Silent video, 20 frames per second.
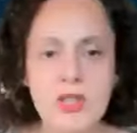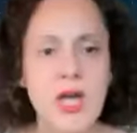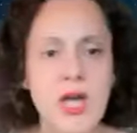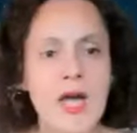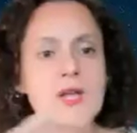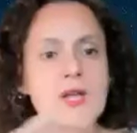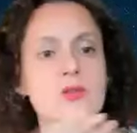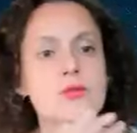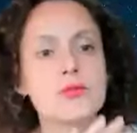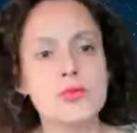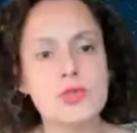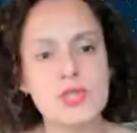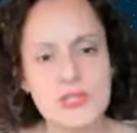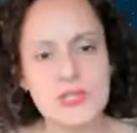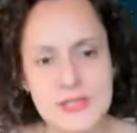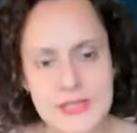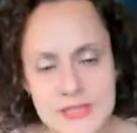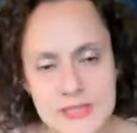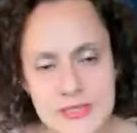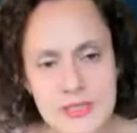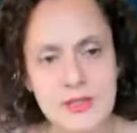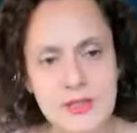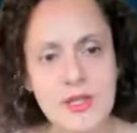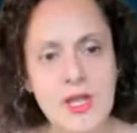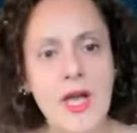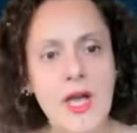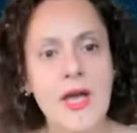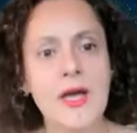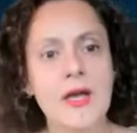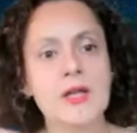that, releasing
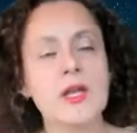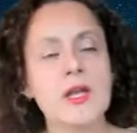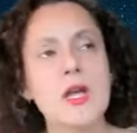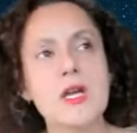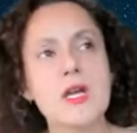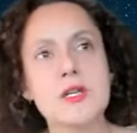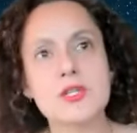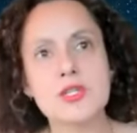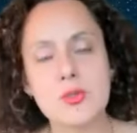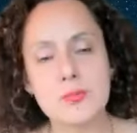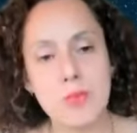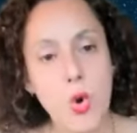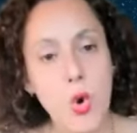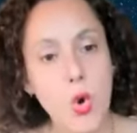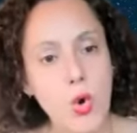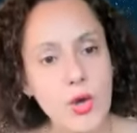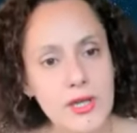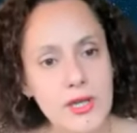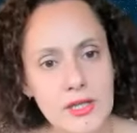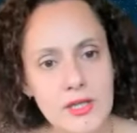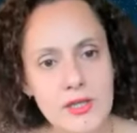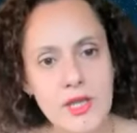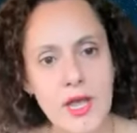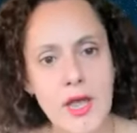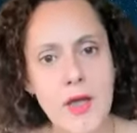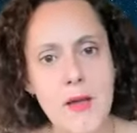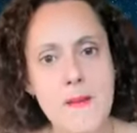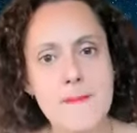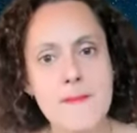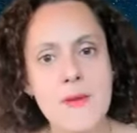that, supporting
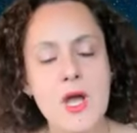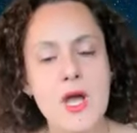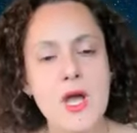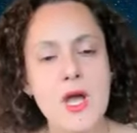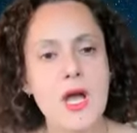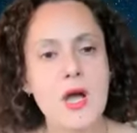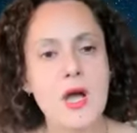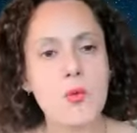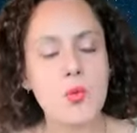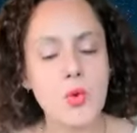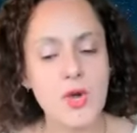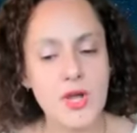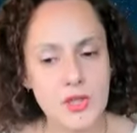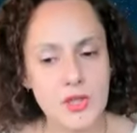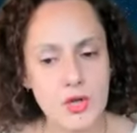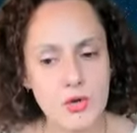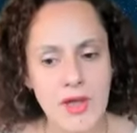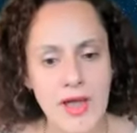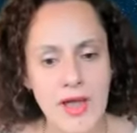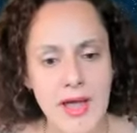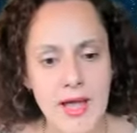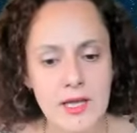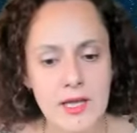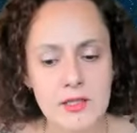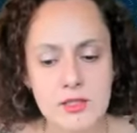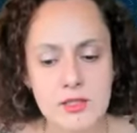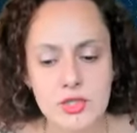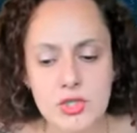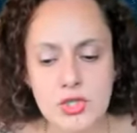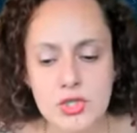them where they're
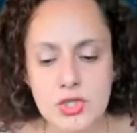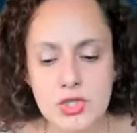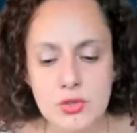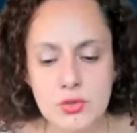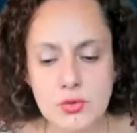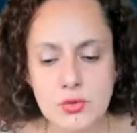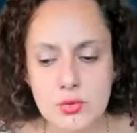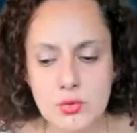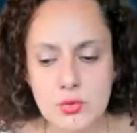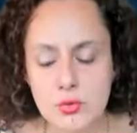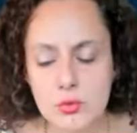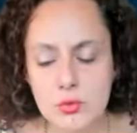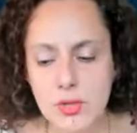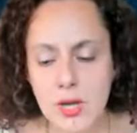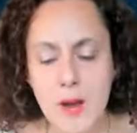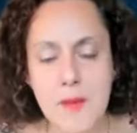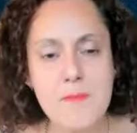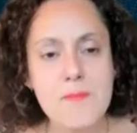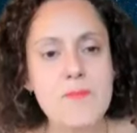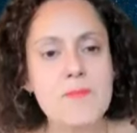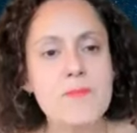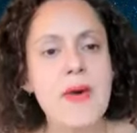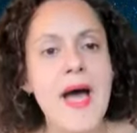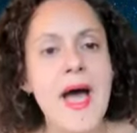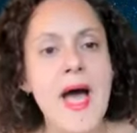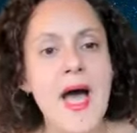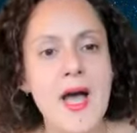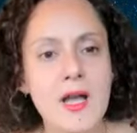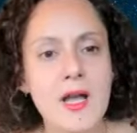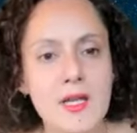at to come
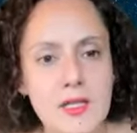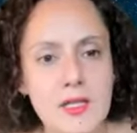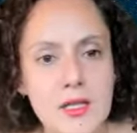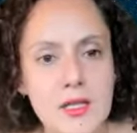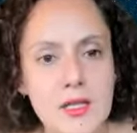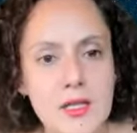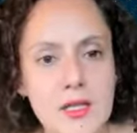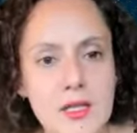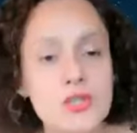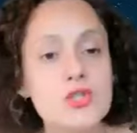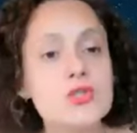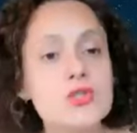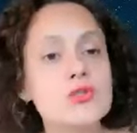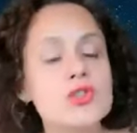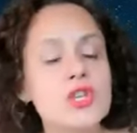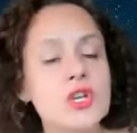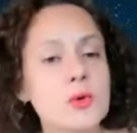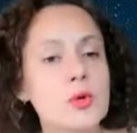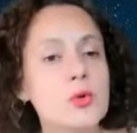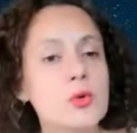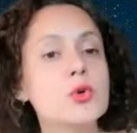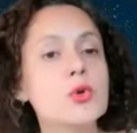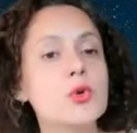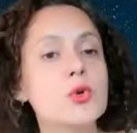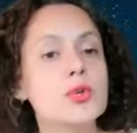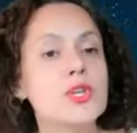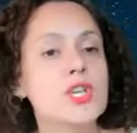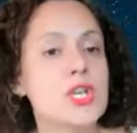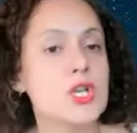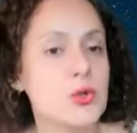back into their own
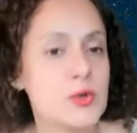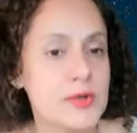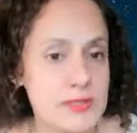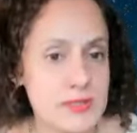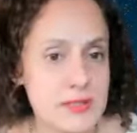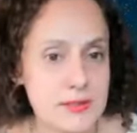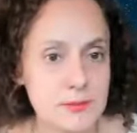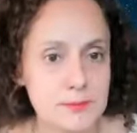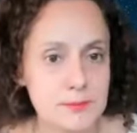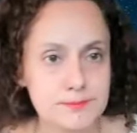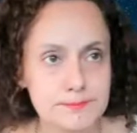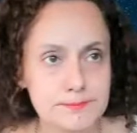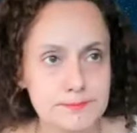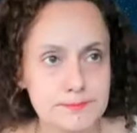coherence.